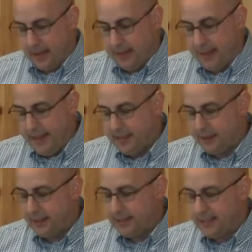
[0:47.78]
These
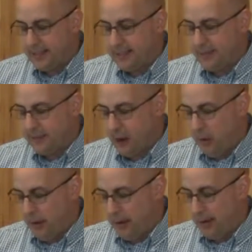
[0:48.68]
are the descendants of
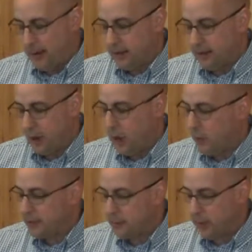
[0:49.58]
Noah. Noah
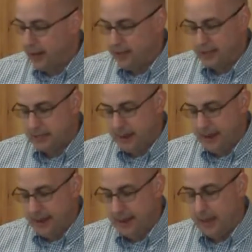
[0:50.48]
was a righteous
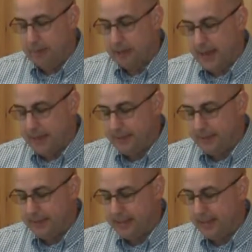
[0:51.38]
man,
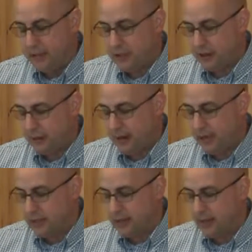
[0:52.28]
blameless in his
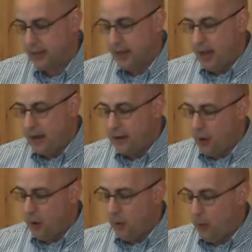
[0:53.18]
generation.
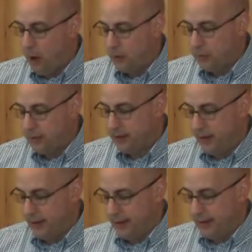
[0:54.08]
Noah walked with
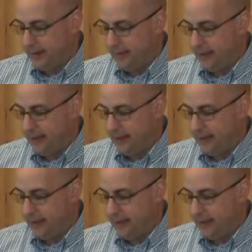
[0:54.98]
God.